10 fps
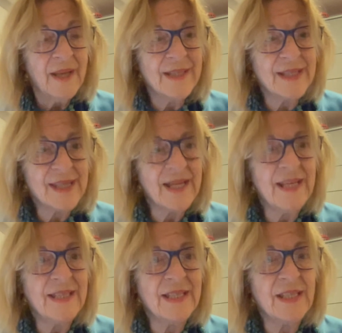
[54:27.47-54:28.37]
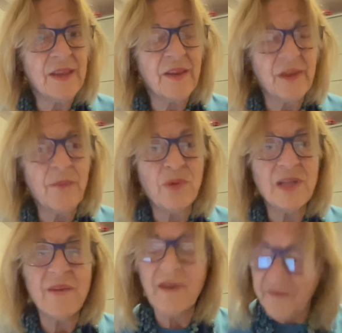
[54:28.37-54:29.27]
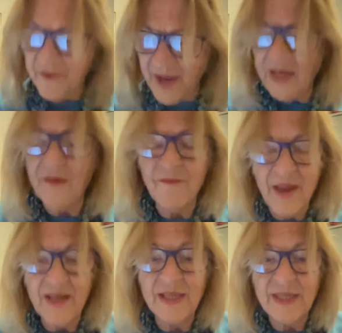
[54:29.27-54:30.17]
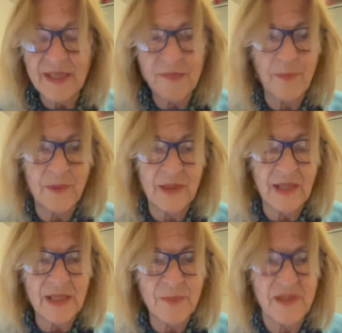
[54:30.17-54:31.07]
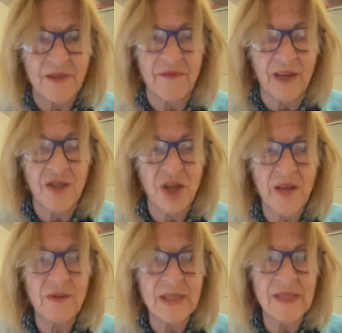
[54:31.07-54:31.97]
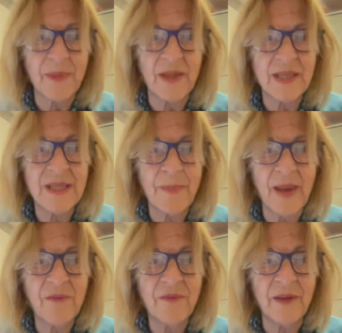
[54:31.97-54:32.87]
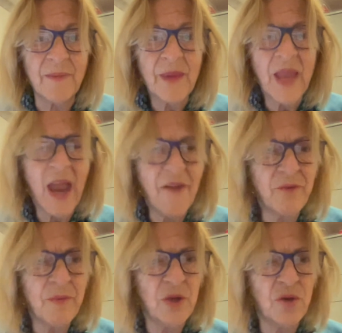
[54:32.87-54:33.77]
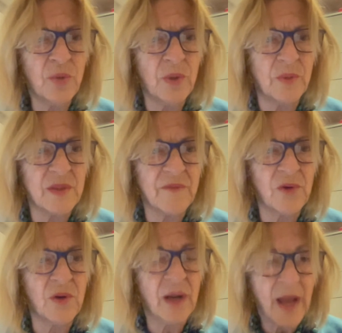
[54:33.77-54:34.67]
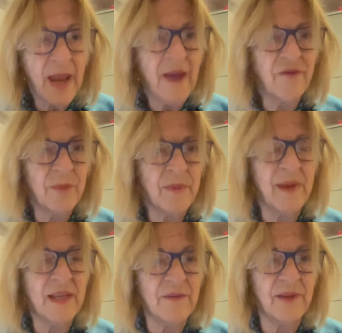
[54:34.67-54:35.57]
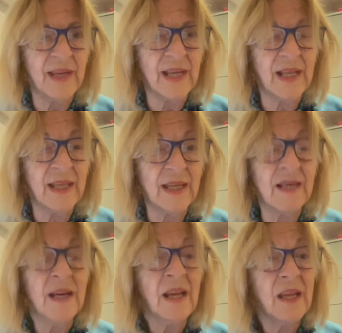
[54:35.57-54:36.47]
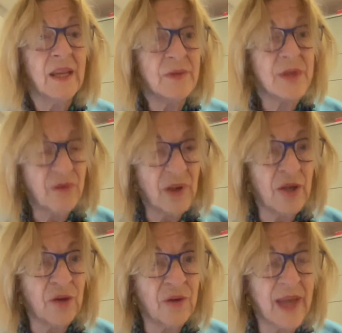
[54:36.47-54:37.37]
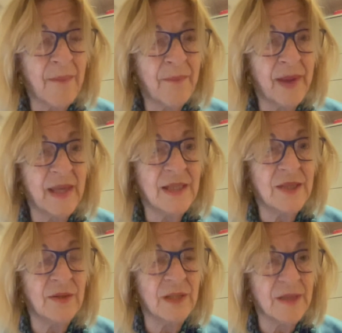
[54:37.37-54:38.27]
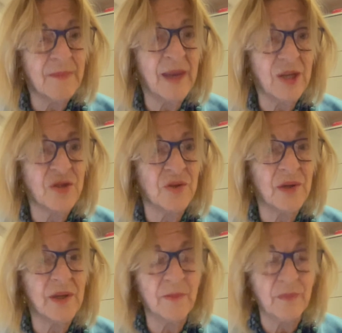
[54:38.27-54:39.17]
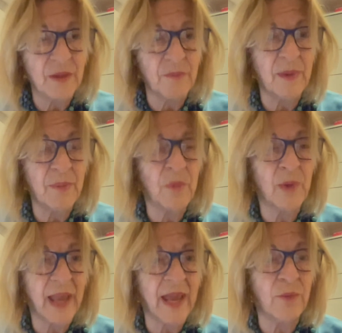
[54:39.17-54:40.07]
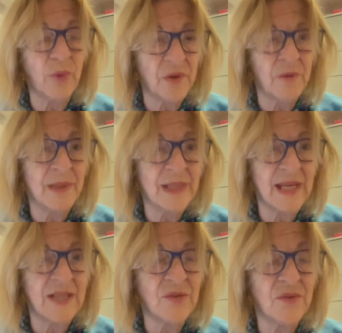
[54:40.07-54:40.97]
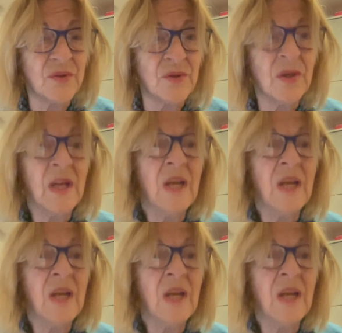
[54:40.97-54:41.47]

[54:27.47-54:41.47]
decided that they would have a very, very specific child disability benefit. Everybody knew what it was for. Everybody made it very clear. There's a really good campaign to make sure that people were getting what they were entitled to.